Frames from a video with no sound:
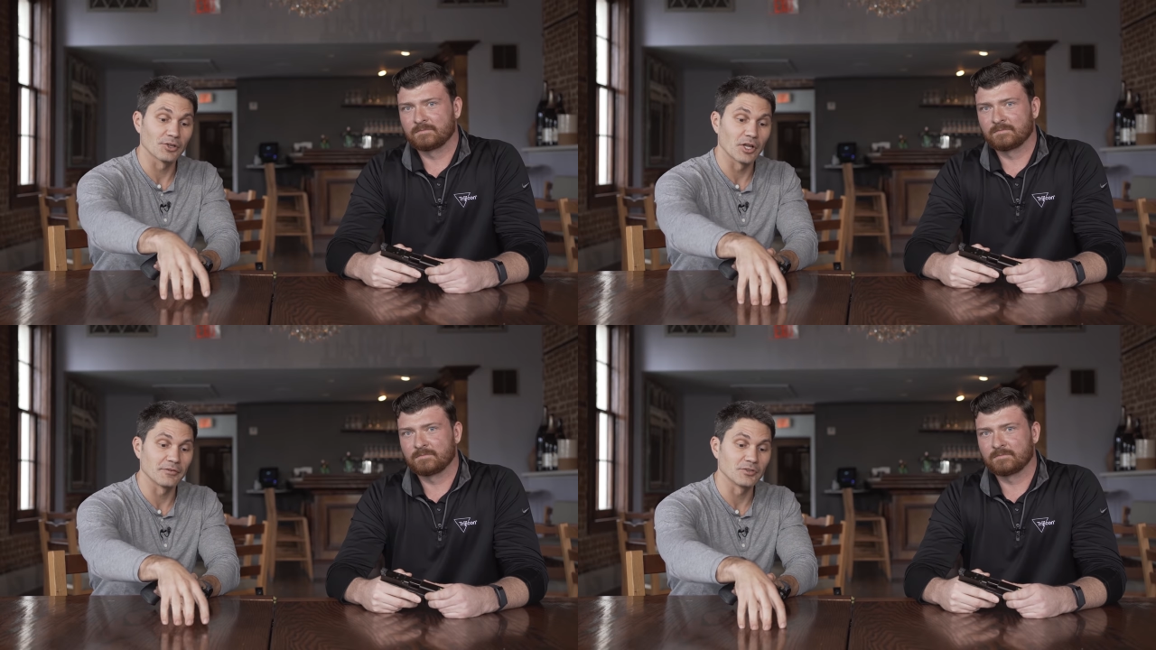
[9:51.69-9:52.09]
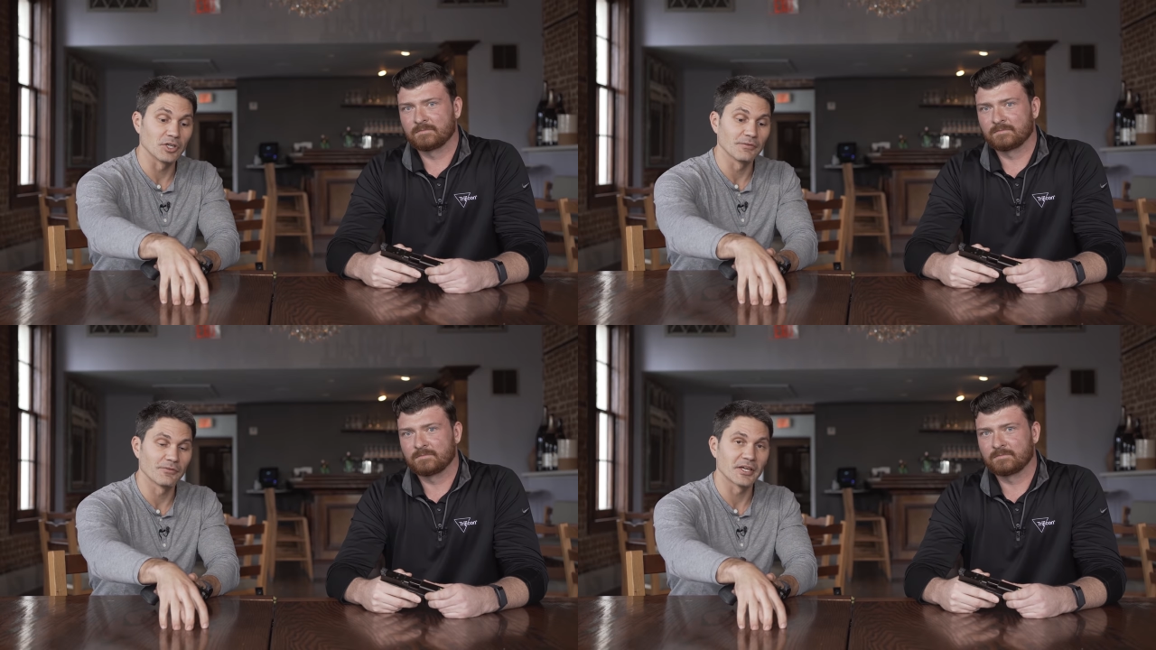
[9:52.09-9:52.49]
Speaker 1: a lot of
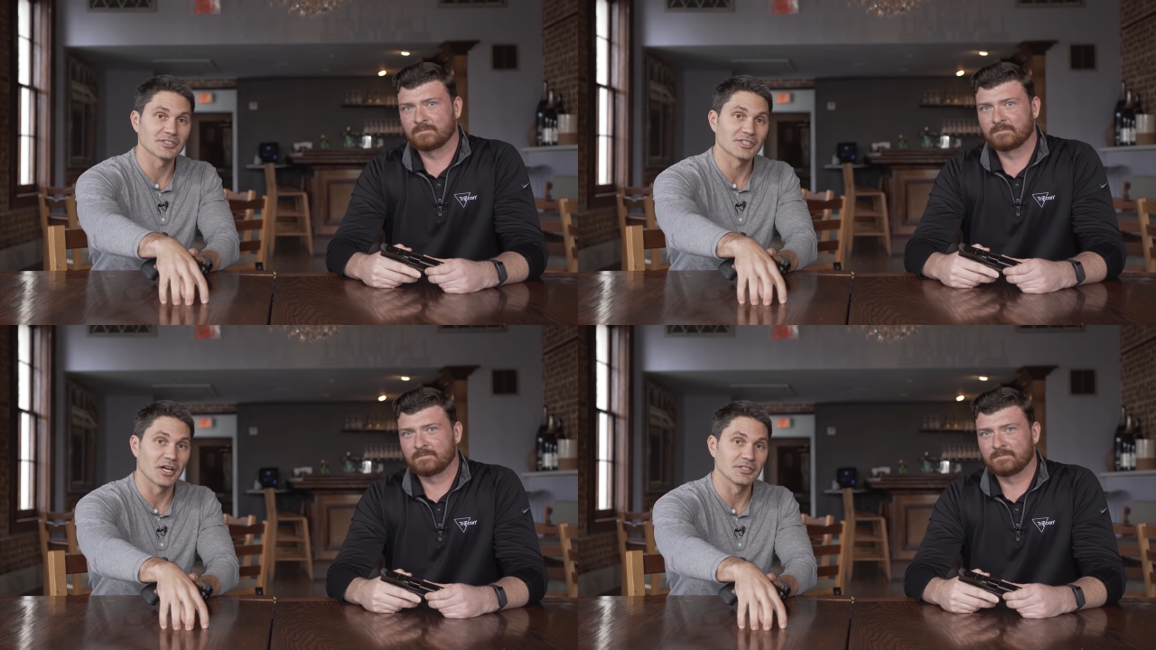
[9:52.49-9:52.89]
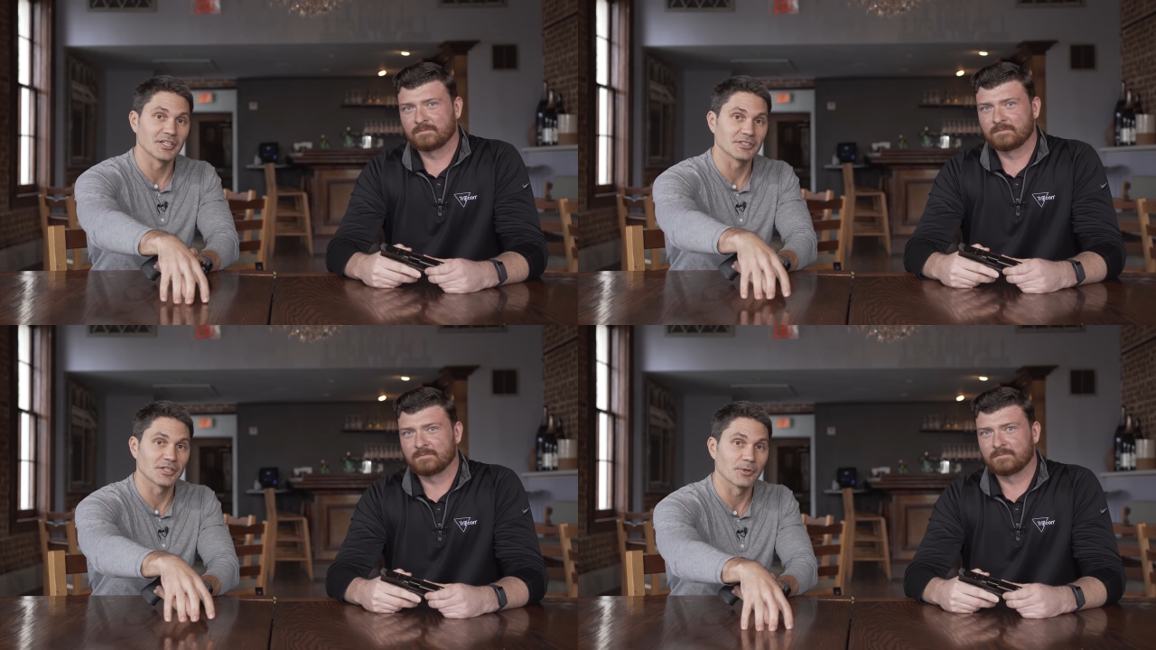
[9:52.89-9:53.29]
Gunfest
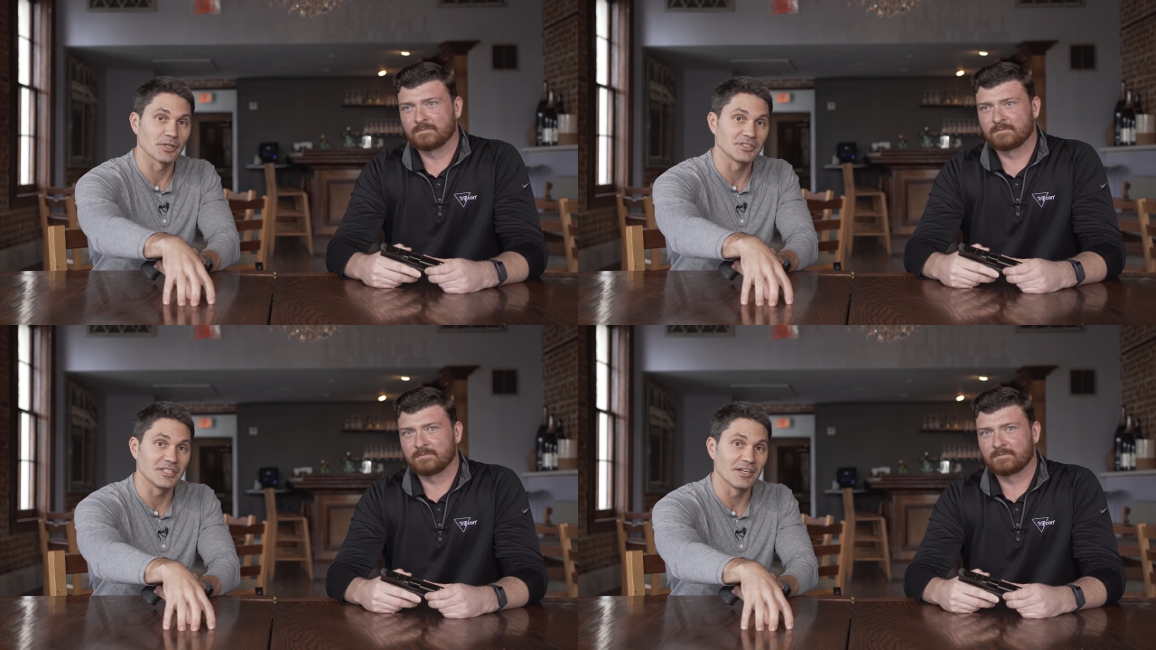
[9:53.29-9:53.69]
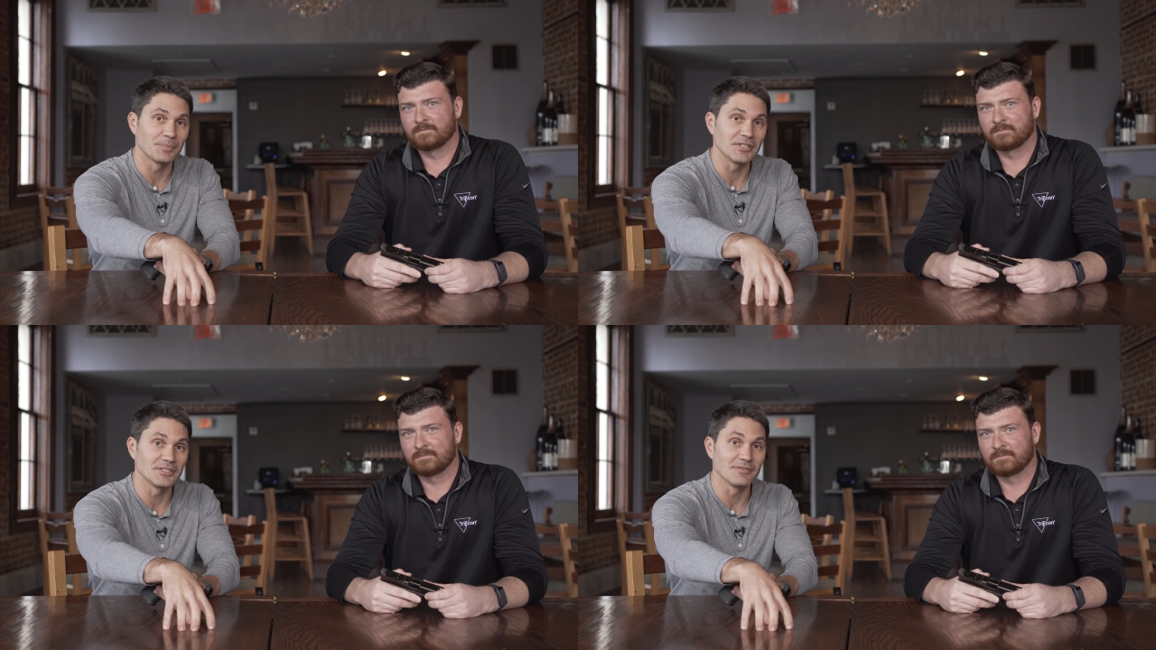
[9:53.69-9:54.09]
content coming on
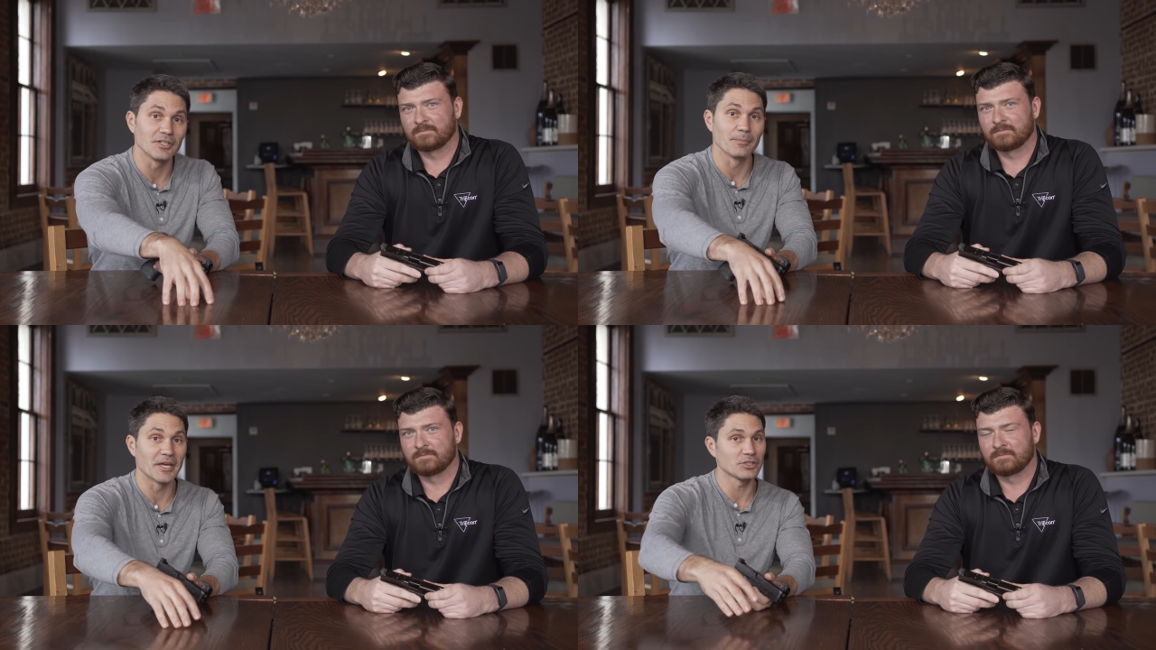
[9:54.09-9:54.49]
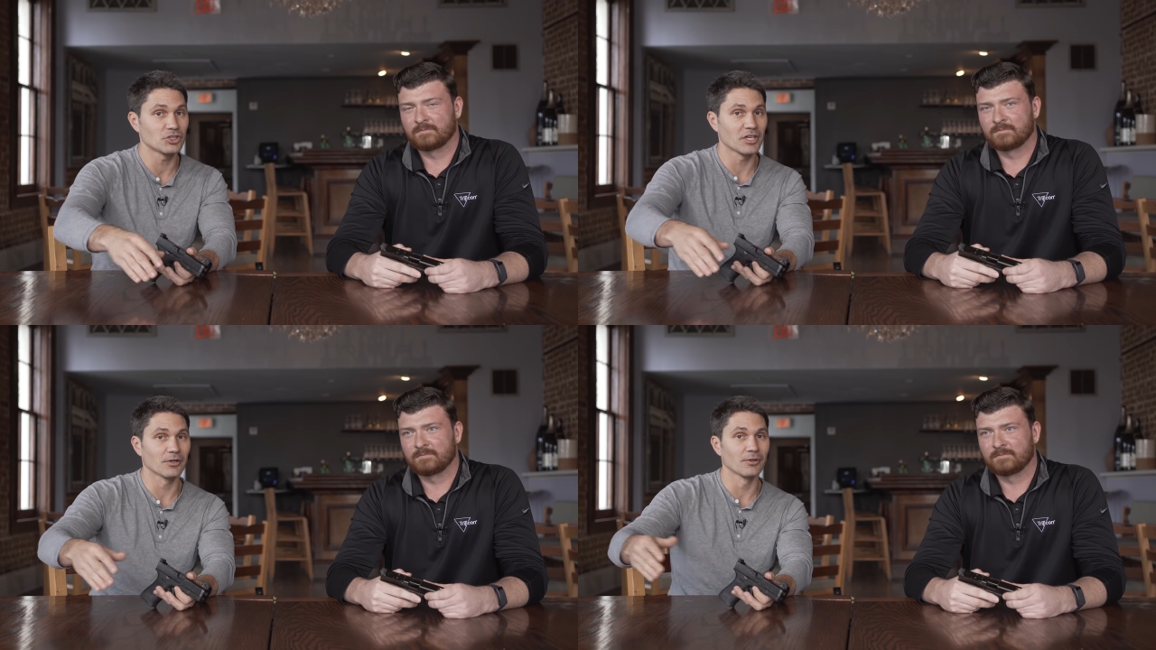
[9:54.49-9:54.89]
TFB TV, the main
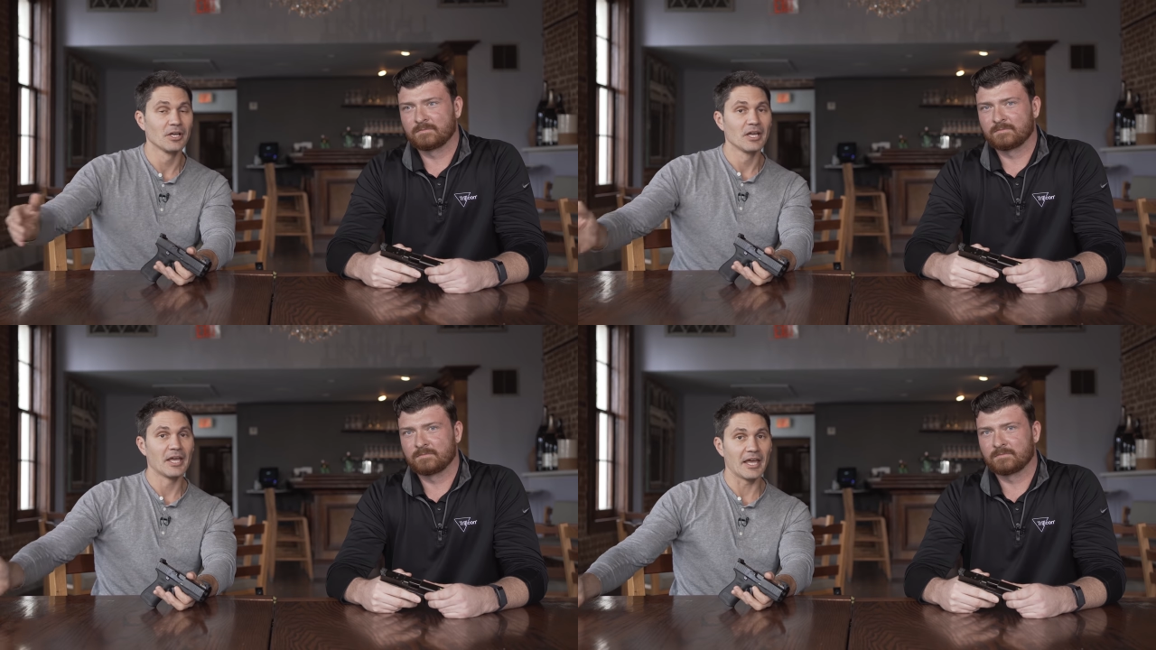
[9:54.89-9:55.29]
channel,